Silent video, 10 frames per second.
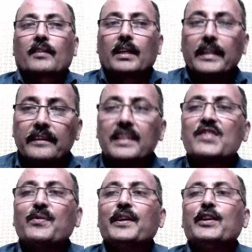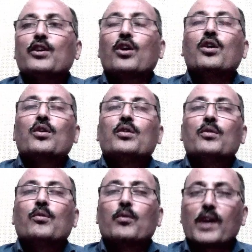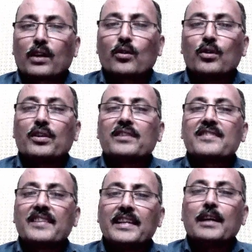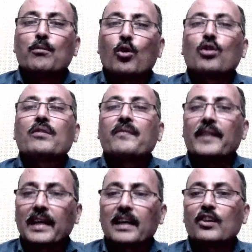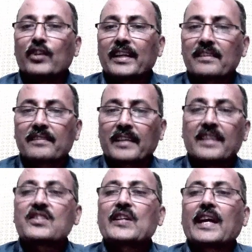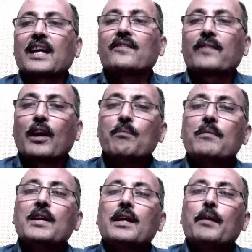In this video, we are going to see about figurative exercise taken from